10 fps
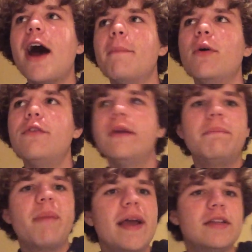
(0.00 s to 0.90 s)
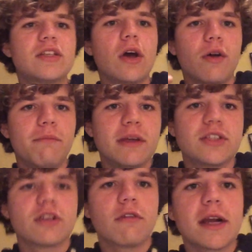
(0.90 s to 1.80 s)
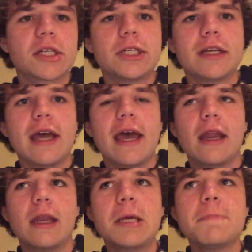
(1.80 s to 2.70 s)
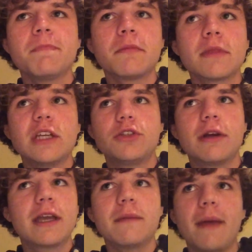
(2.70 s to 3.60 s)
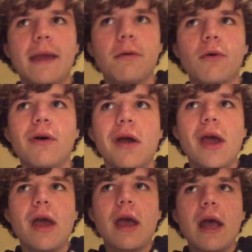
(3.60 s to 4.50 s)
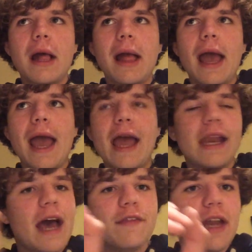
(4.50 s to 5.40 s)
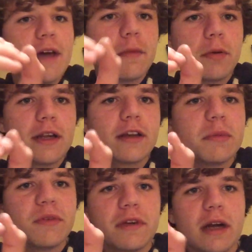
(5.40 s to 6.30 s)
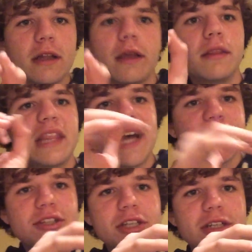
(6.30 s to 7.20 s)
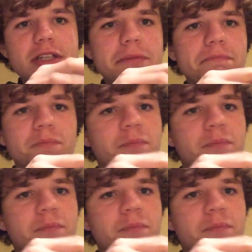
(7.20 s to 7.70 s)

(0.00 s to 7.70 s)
a movie based on misdirection and tricking people and have it have a predictable finale. That's just